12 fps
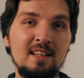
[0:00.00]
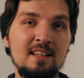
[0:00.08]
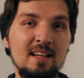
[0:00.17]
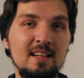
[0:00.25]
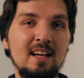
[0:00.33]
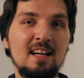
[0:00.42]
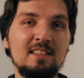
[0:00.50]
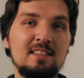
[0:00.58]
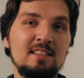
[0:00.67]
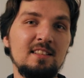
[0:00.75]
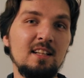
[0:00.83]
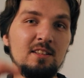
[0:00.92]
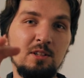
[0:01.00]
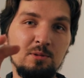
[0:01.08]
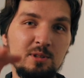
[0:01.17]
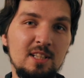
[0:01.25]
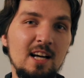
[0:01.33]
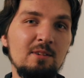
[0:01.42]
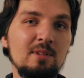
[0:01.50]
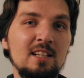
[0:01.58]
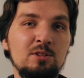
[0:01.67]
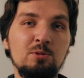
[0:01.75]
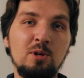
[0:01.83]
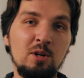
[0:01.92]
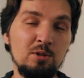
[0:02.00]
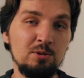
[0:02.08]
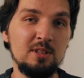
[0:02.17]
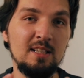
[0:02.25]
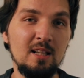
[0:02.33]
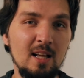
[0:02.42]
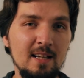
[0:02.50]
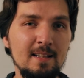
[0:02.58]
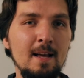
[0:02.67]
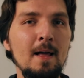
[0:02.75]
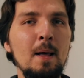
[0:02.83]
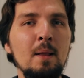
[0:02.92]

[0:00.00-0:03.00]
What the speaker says: And then as the sun goes down, as you are losing light,